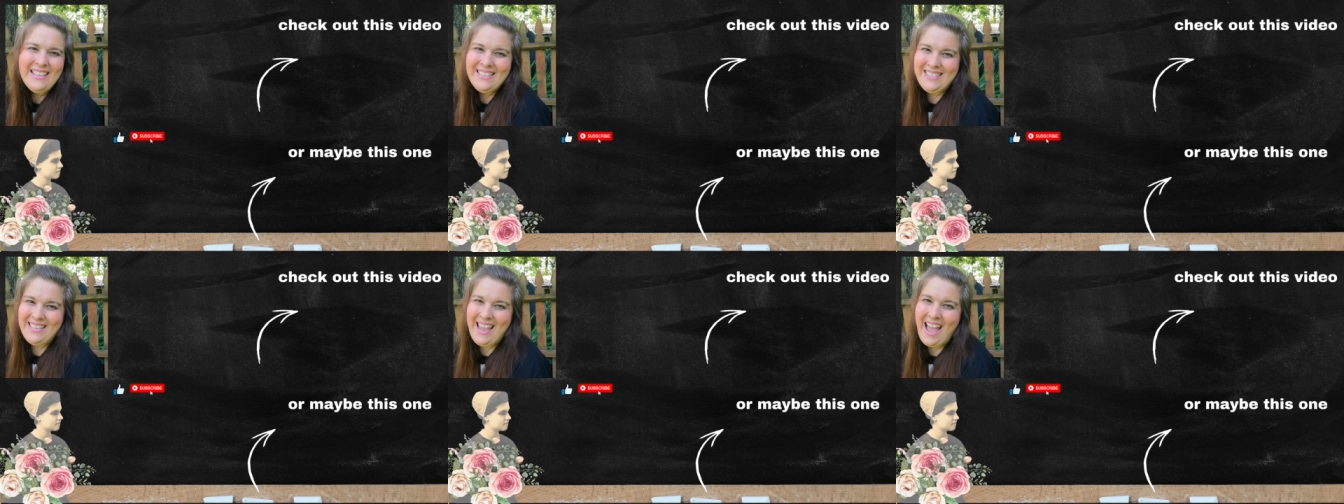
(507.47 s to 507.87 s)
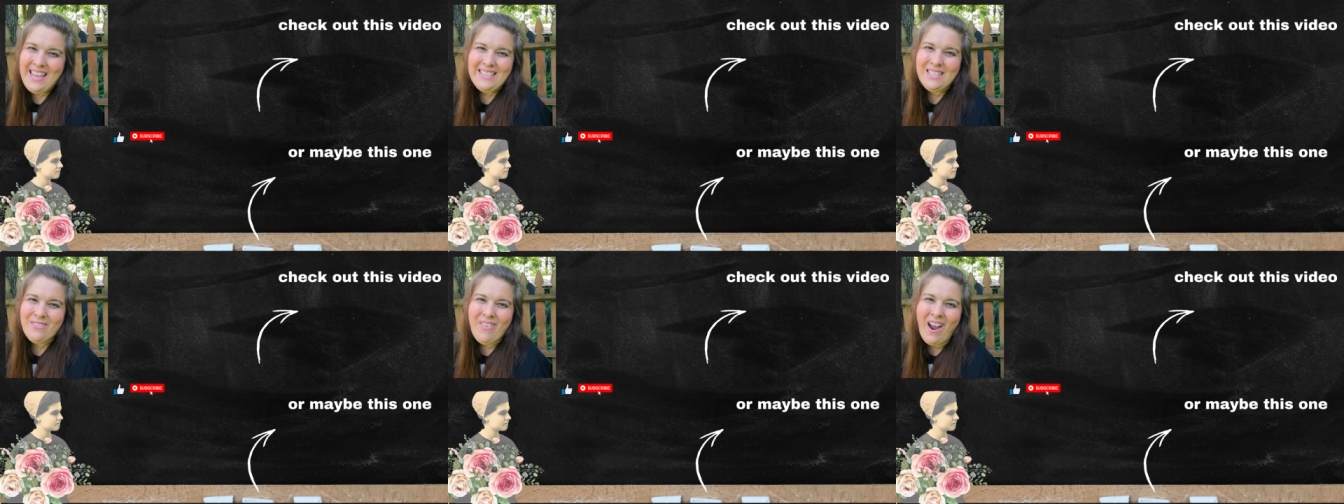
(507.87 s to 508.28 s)
See you
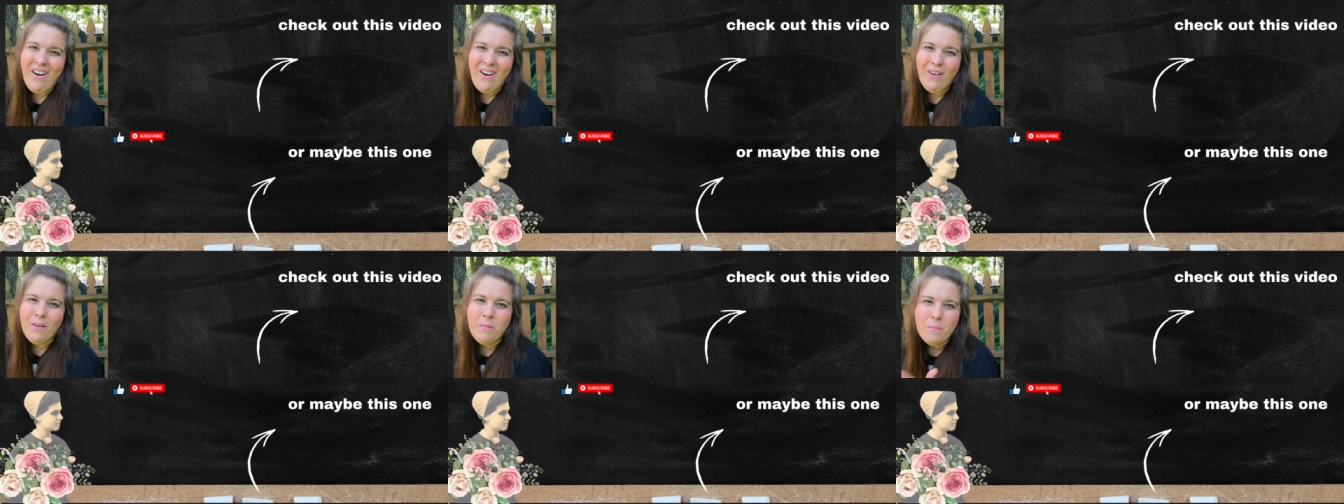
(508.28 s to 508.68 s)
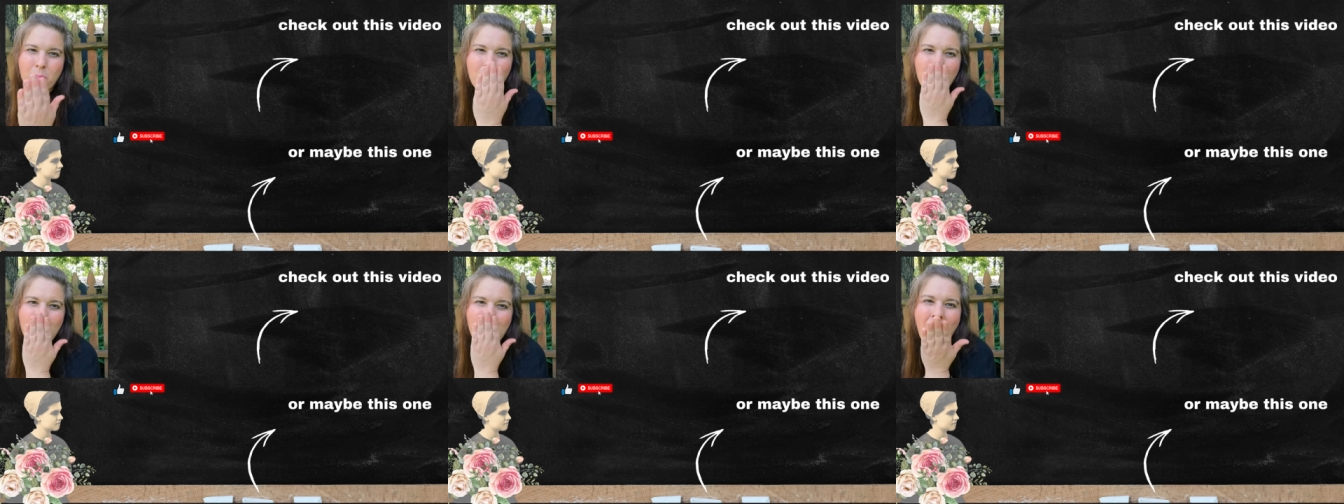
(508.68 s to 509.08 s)
guys tomorrow.
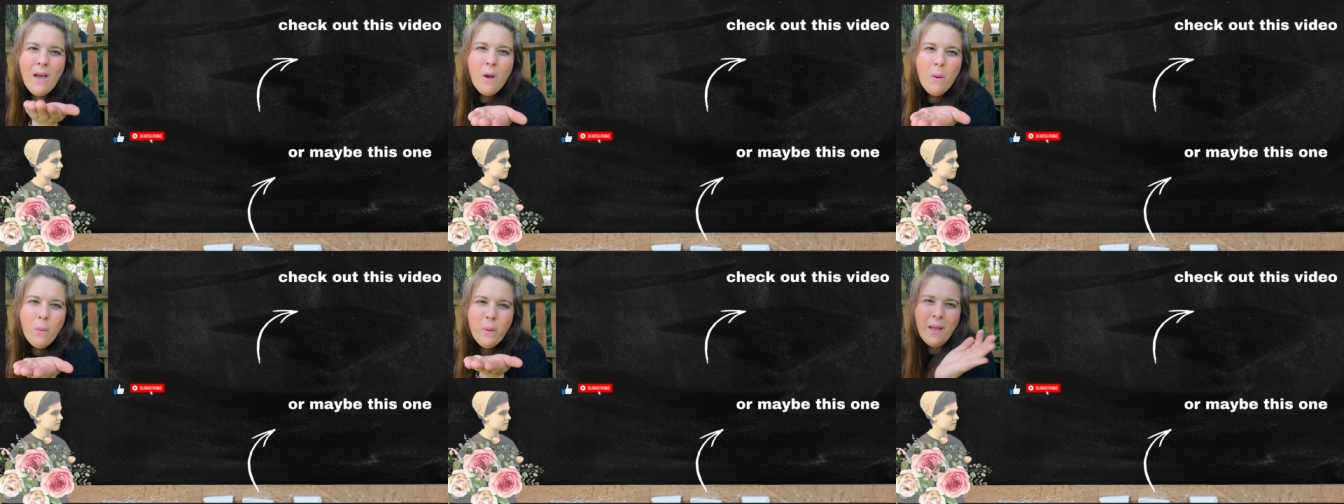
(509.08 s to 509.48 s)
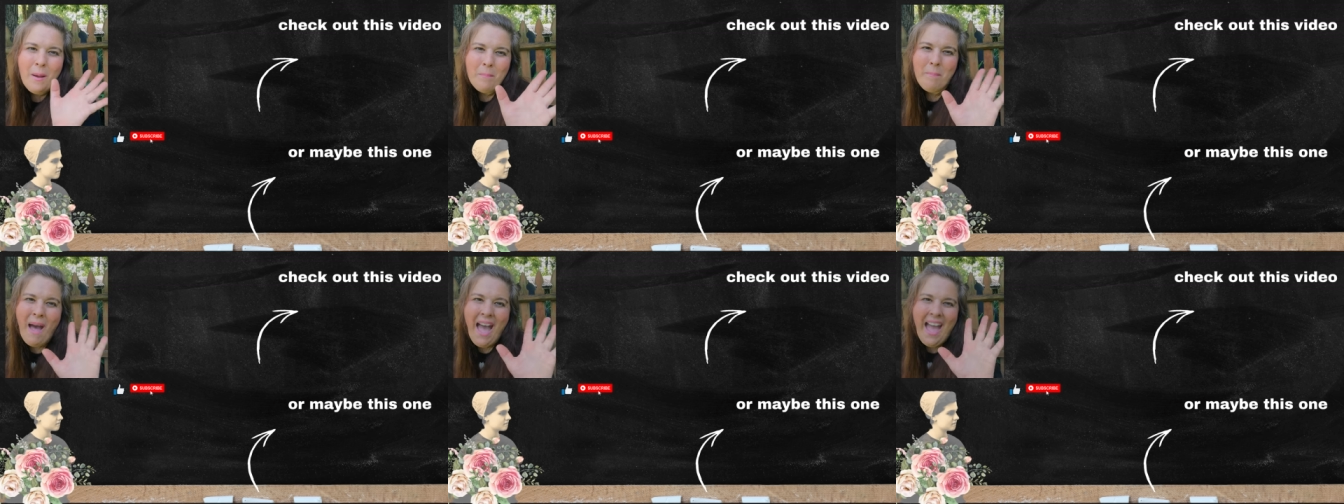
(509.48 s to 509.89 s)

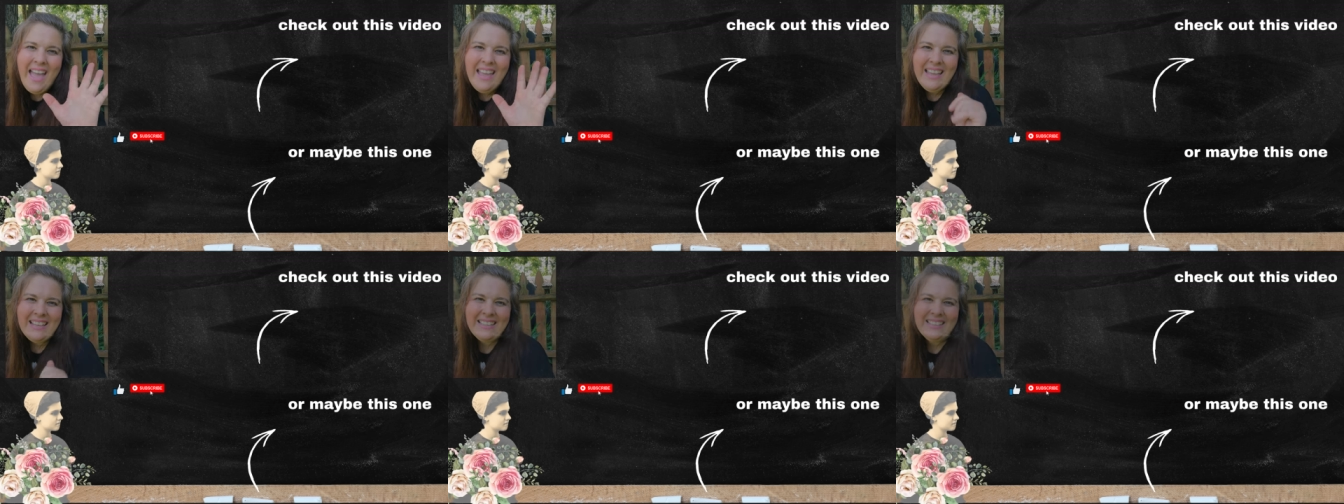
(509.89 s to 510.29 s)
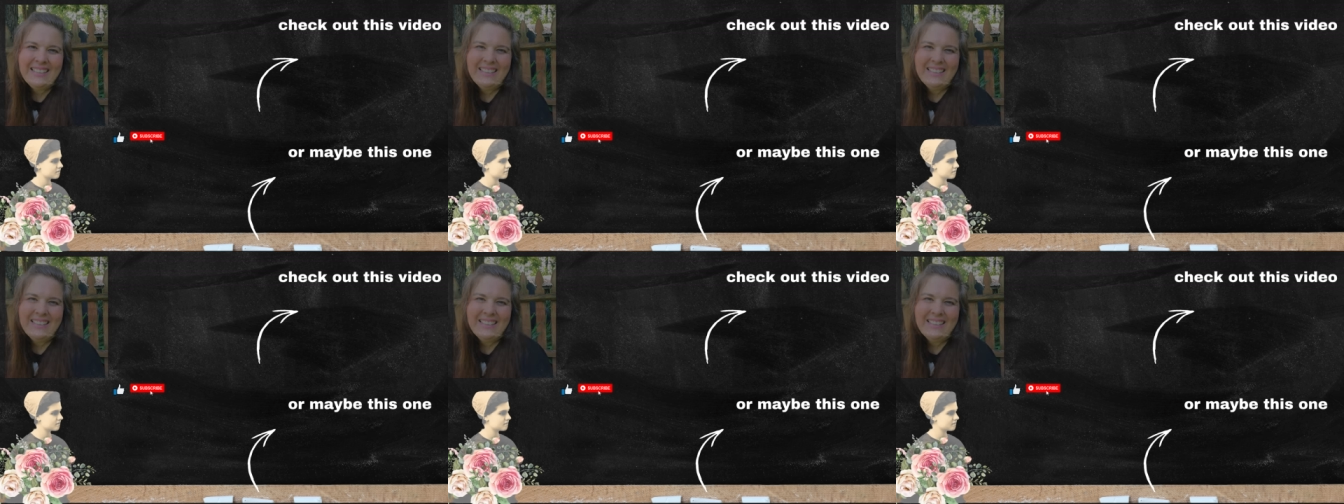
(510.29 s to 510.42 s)
Bye.